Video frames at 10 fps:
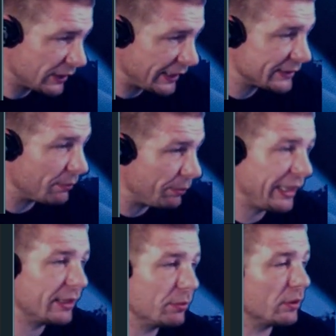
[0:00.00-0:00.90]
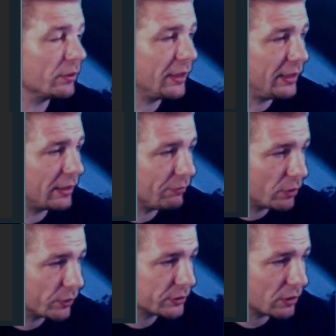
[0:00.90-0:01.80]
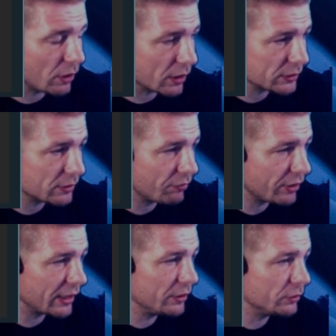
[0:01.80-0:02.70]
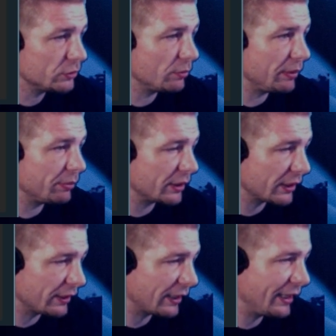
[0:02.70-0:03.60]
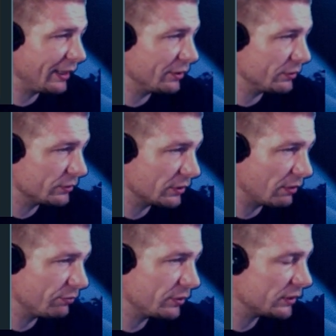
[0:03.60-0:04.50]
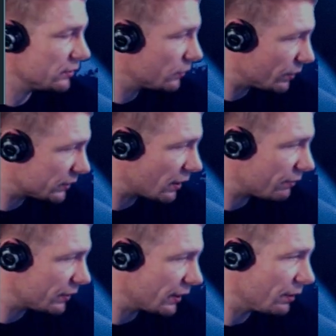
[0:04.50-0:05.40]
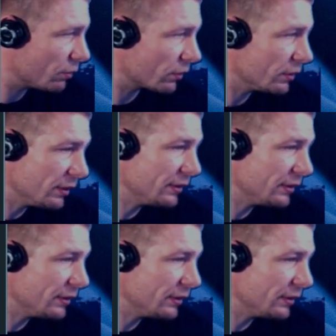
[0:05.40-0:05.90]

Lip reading: It is in beta mode, and I've noticed a lot of stuff that it used to be buggy that I had to do stuff doesn't do it as often anymore,